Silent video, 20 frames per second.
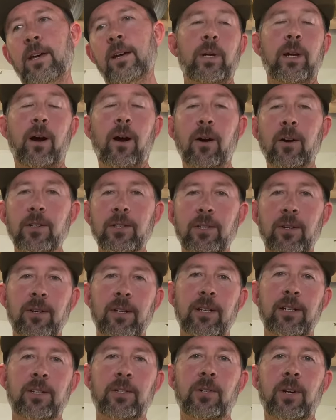We are
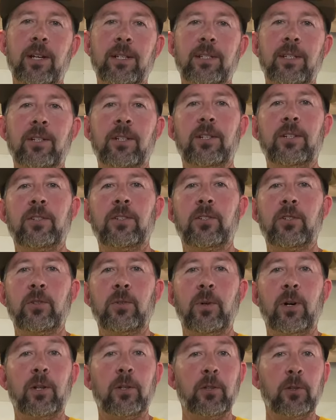starting to transition
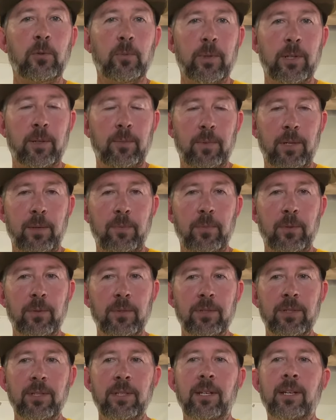to aluminum
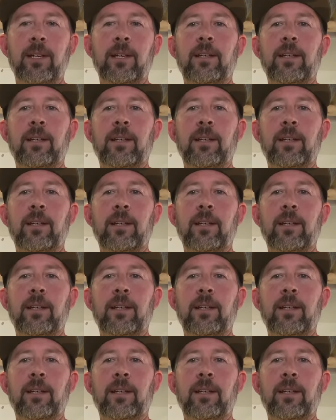nipples,